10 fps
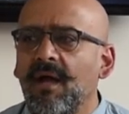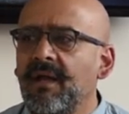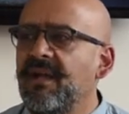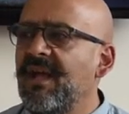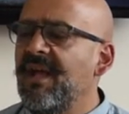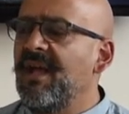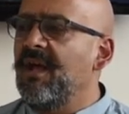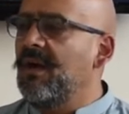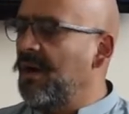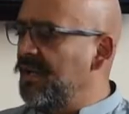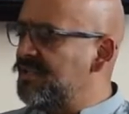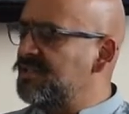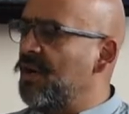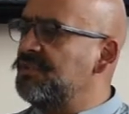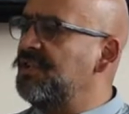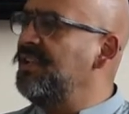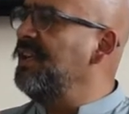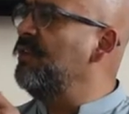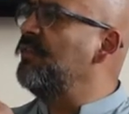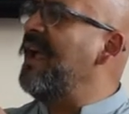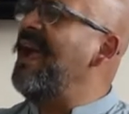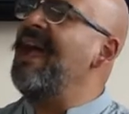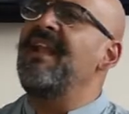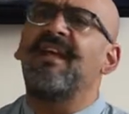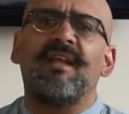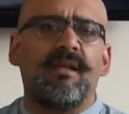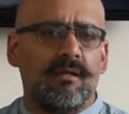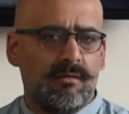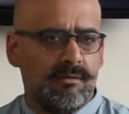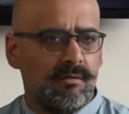and I start to think of any